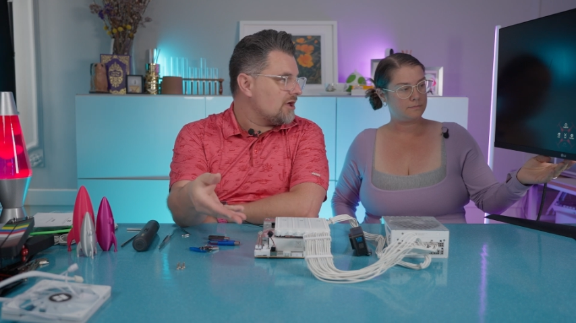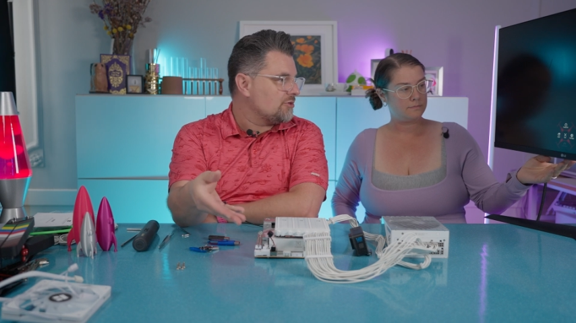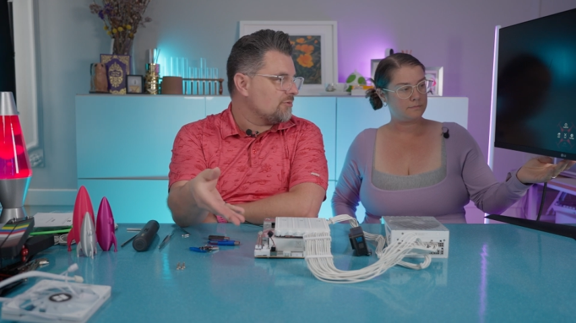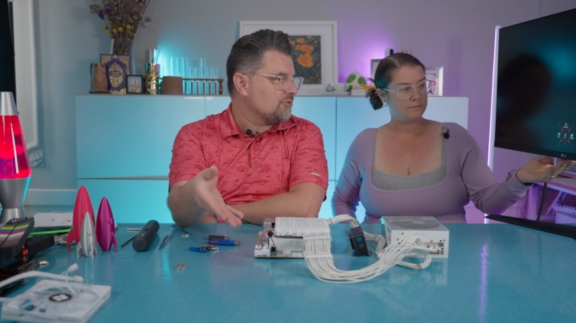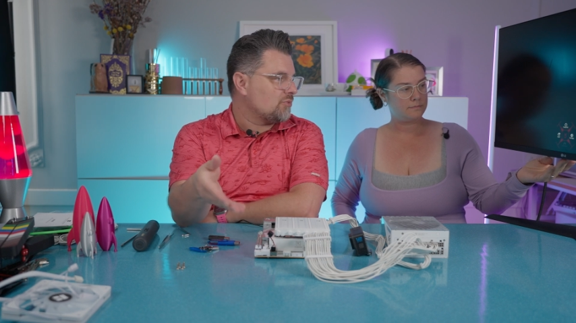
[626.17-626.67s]
Speaker 1: on the
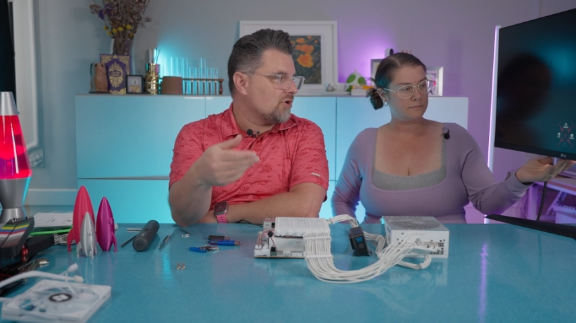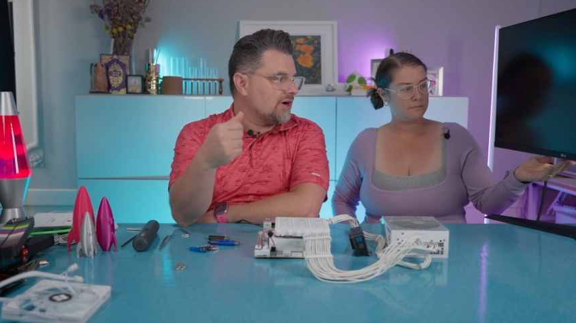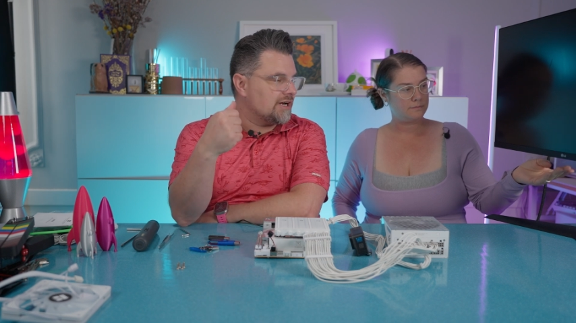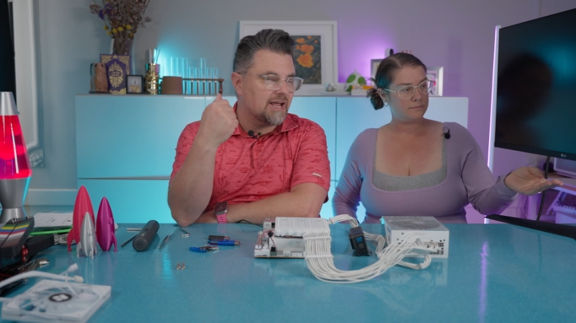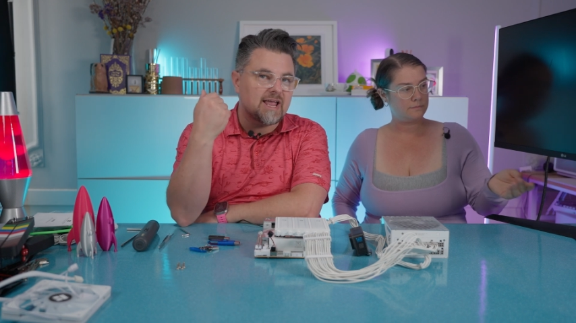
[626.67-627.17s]

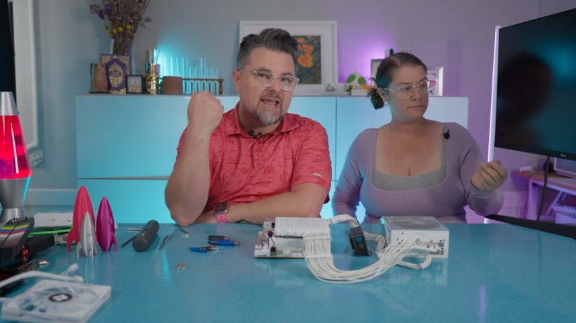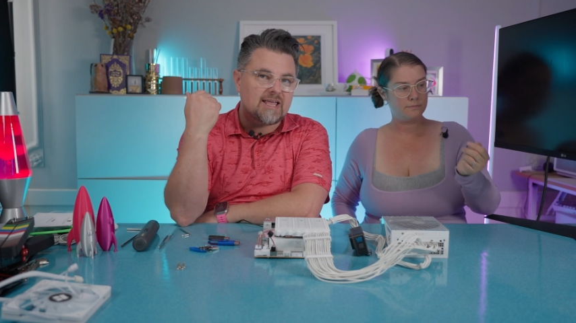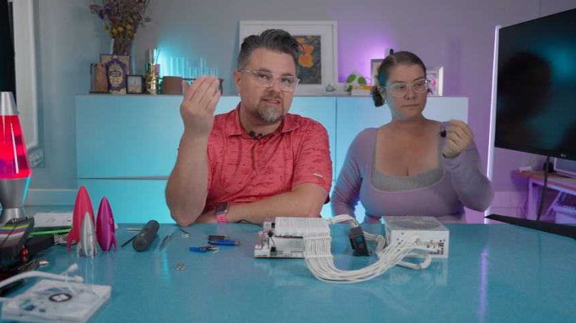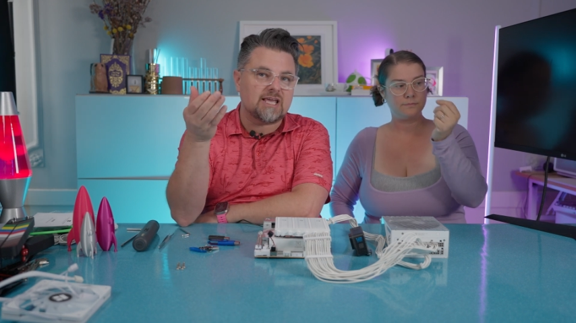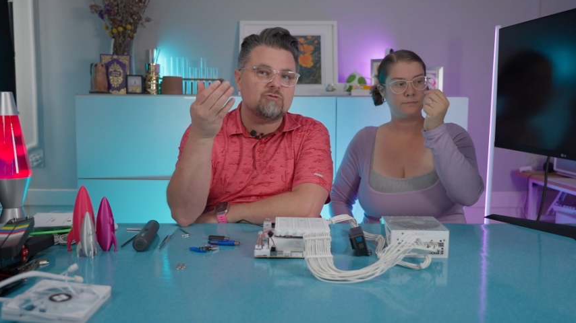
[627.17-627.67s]
motherboard,
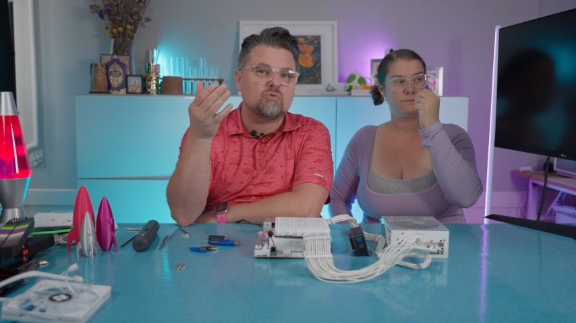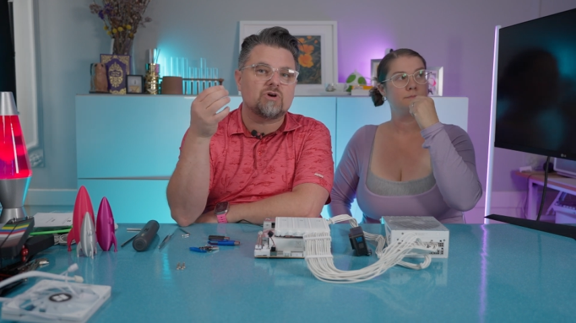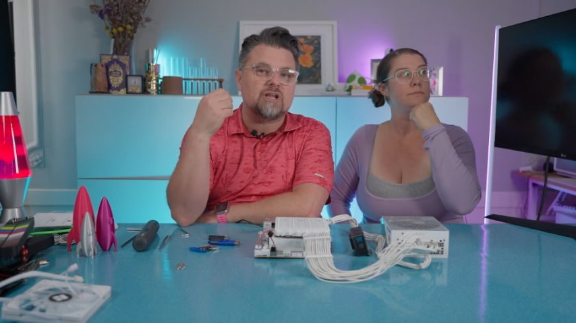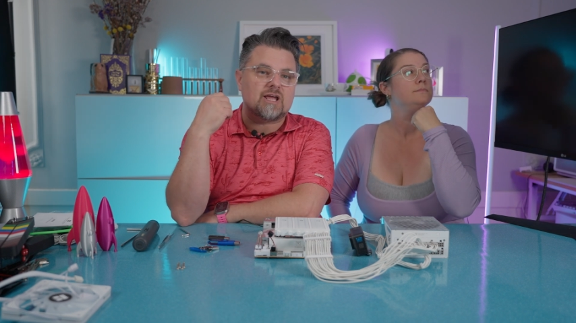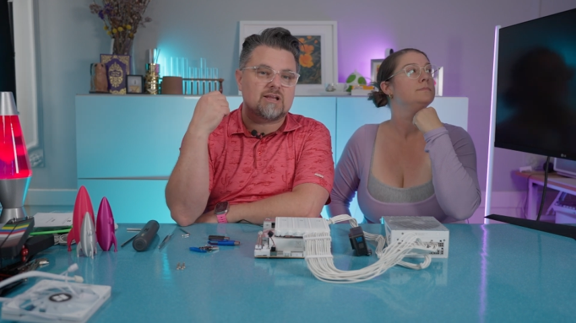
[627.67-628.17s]
and they
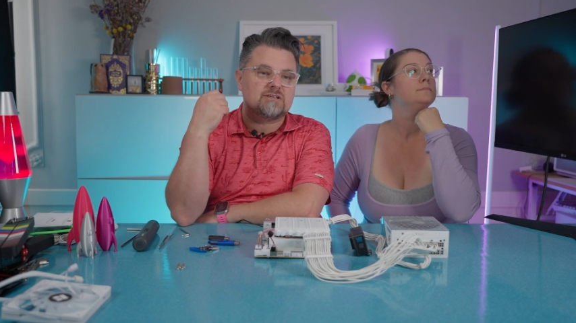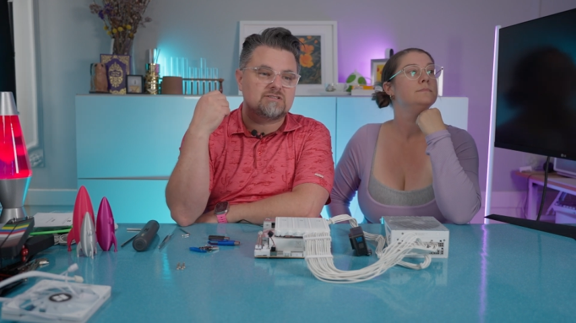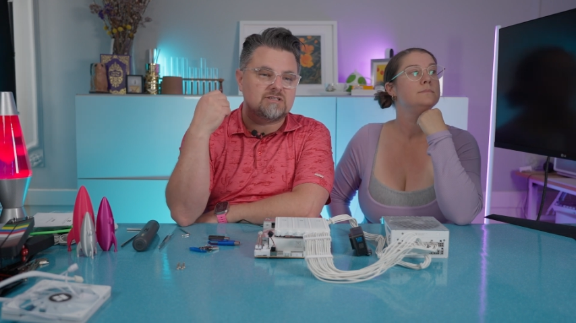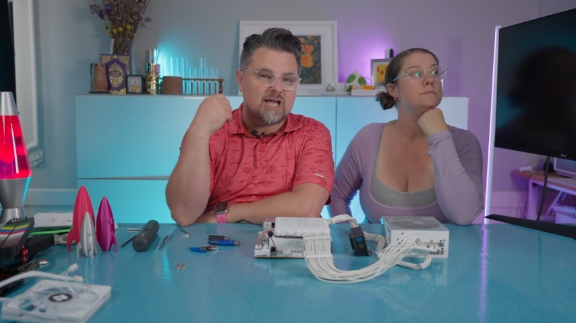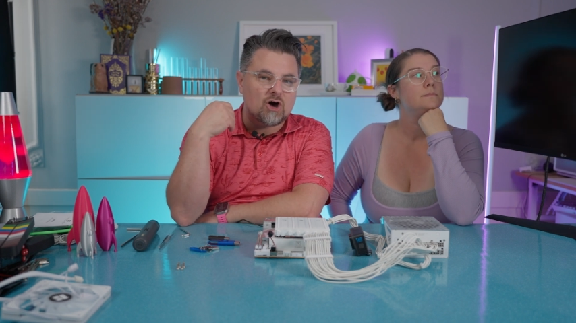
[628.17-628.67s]
would
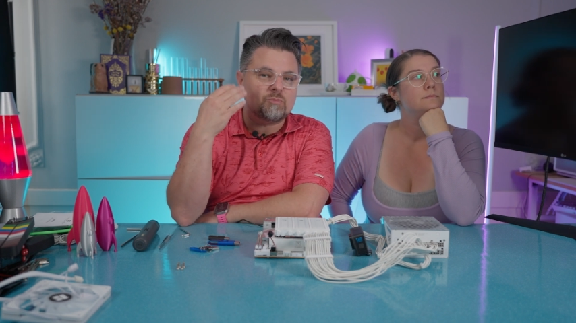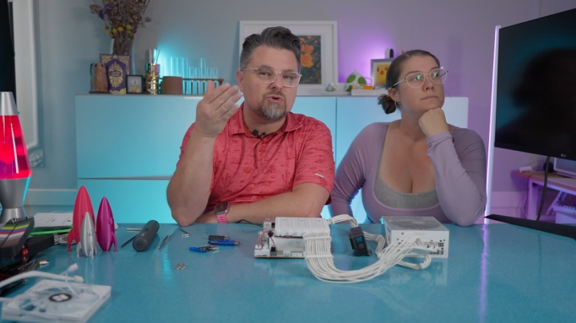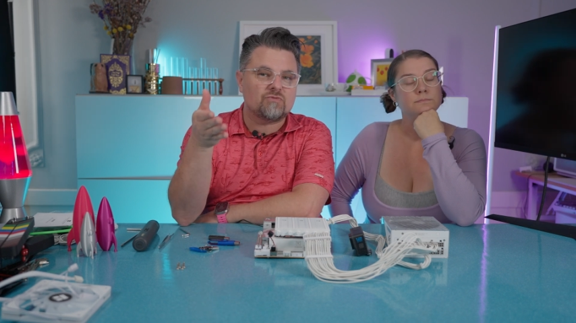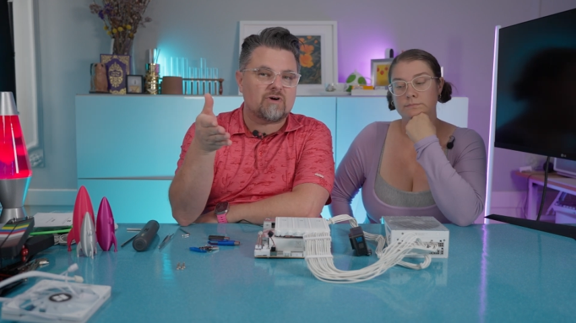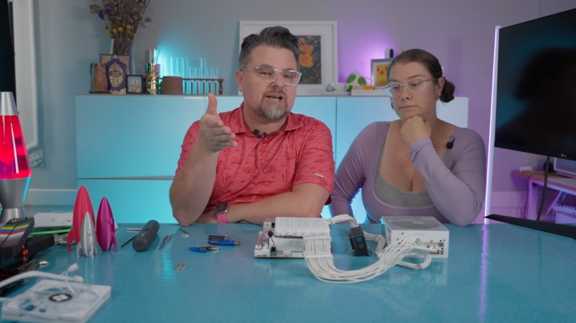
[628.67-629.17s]
help you
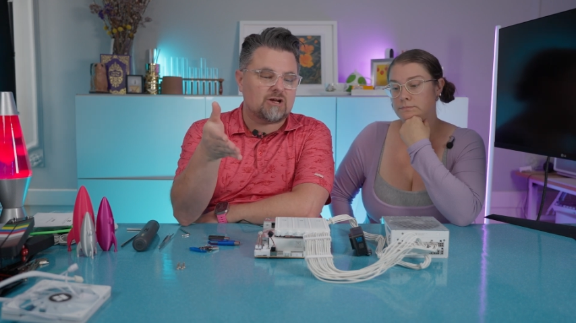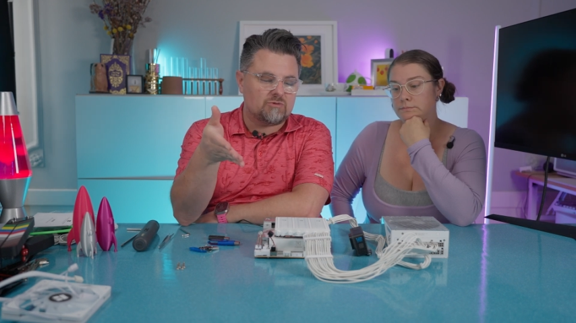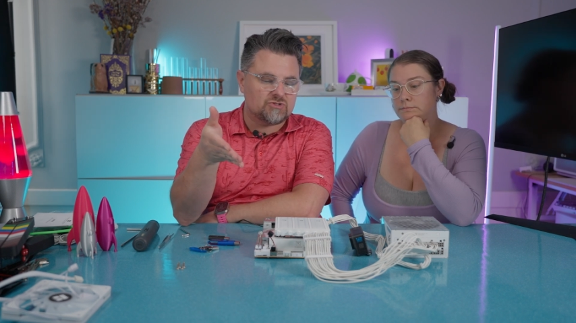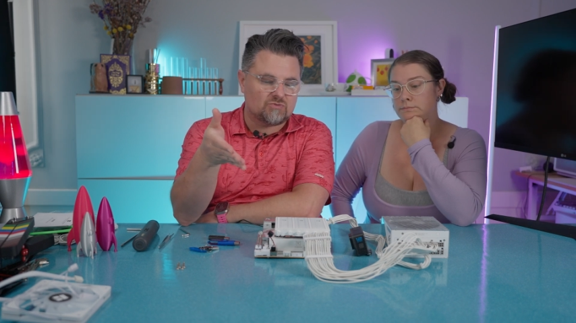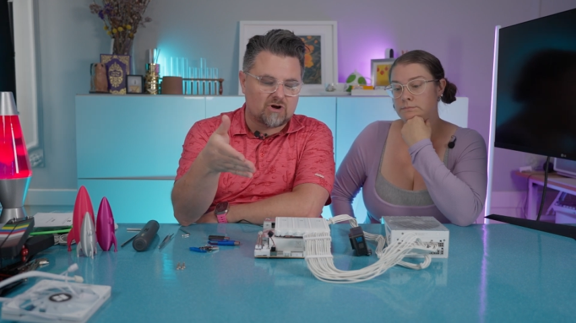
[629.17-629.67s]
find out
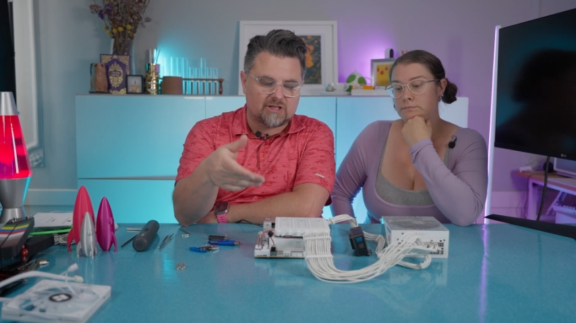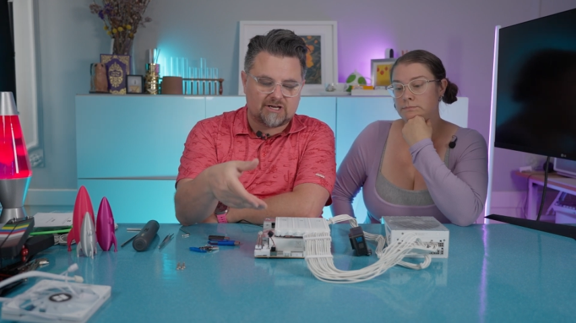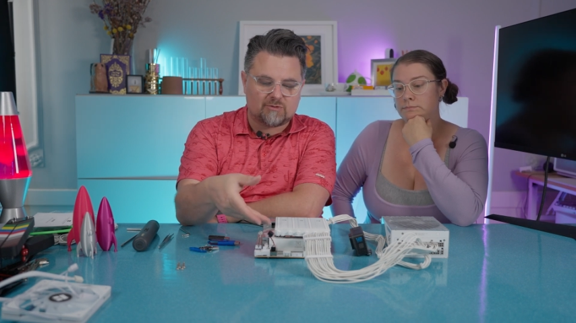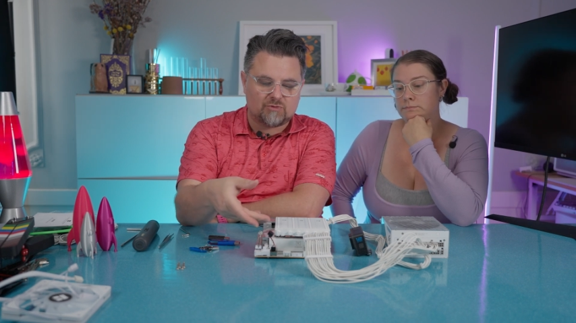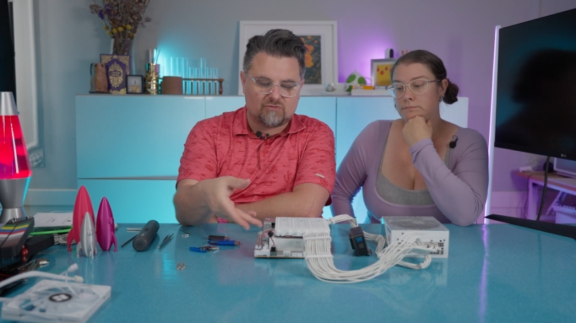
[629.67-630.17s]
what's wrong. It'd
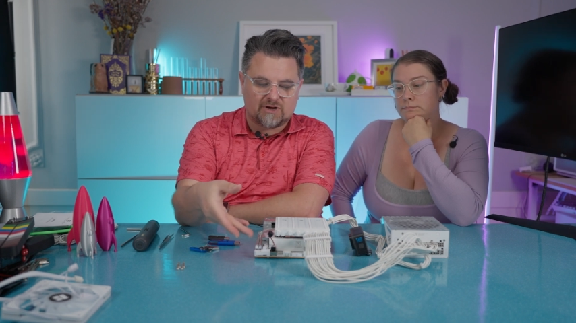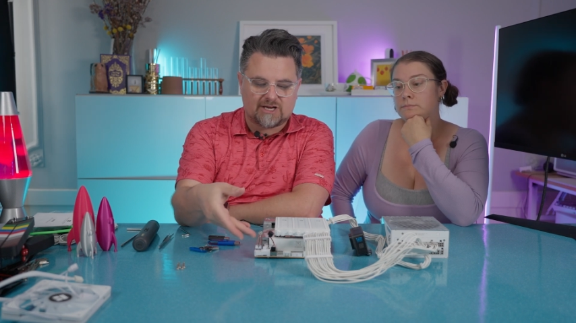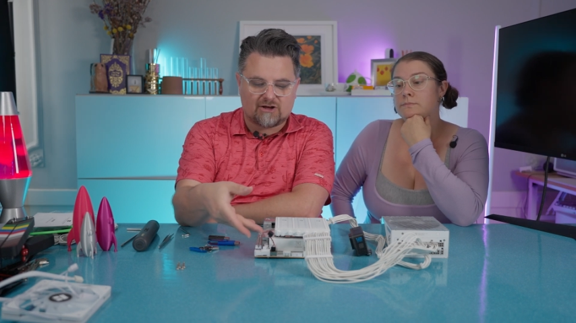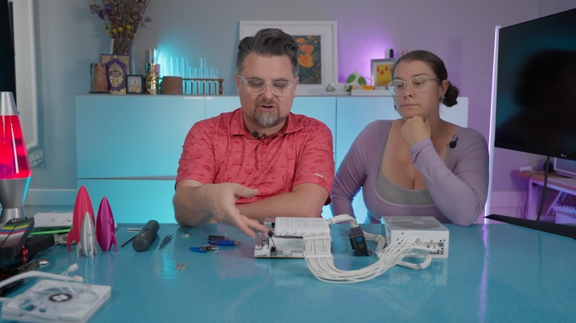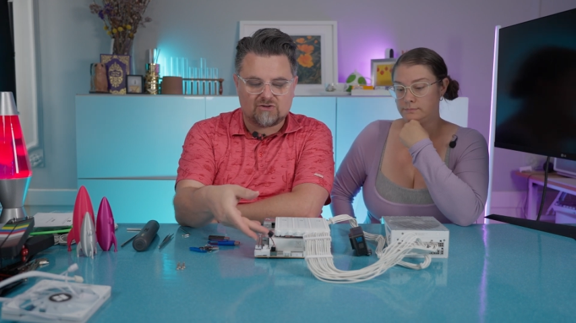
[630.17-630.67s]
help you find
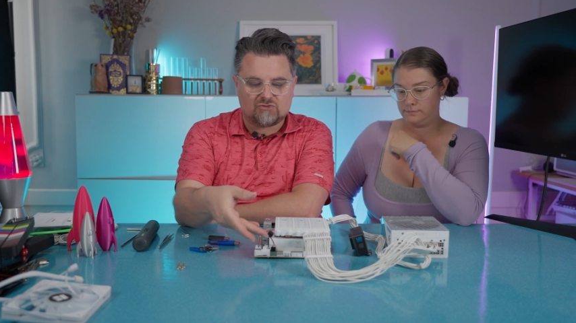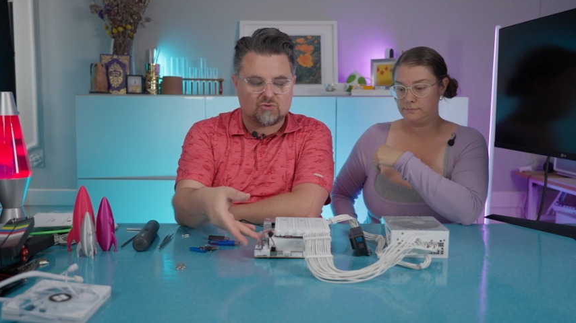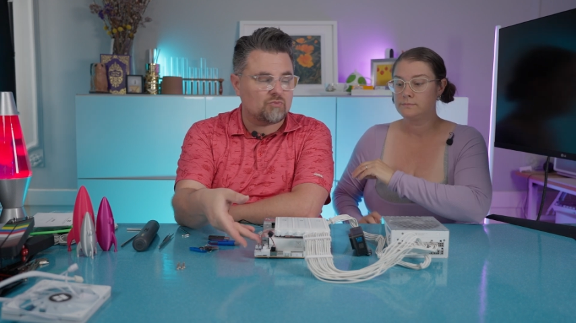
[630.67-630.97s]
out if your